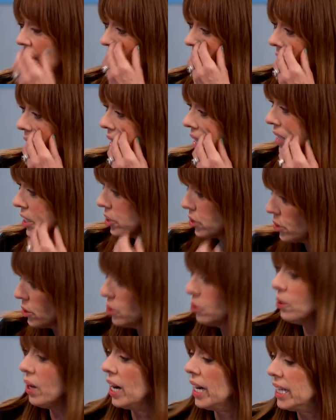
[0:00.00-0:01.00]
I hear
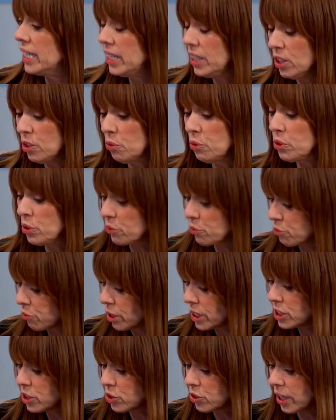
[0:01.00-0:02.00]
you. I hear your
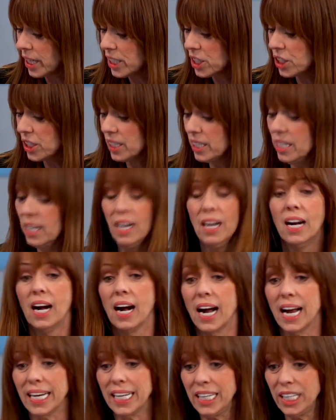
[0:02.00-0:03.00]
frustration.
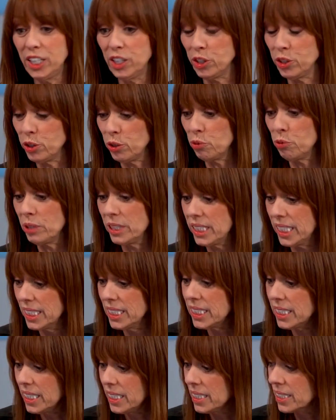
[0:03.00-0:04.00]
I hear your
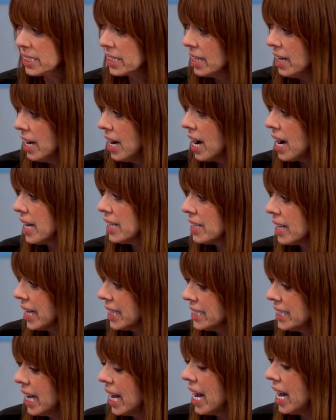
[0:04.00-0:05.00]
resistance. I'd like
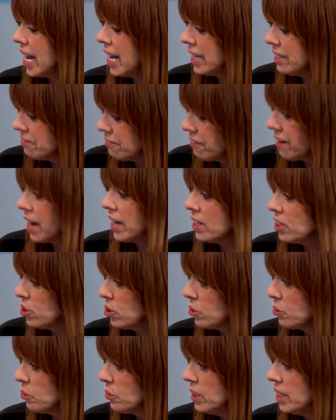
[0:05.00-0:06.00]
to invite
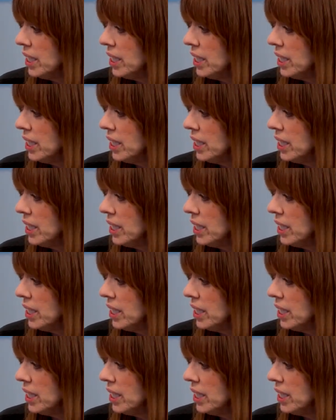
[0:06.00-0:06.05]
you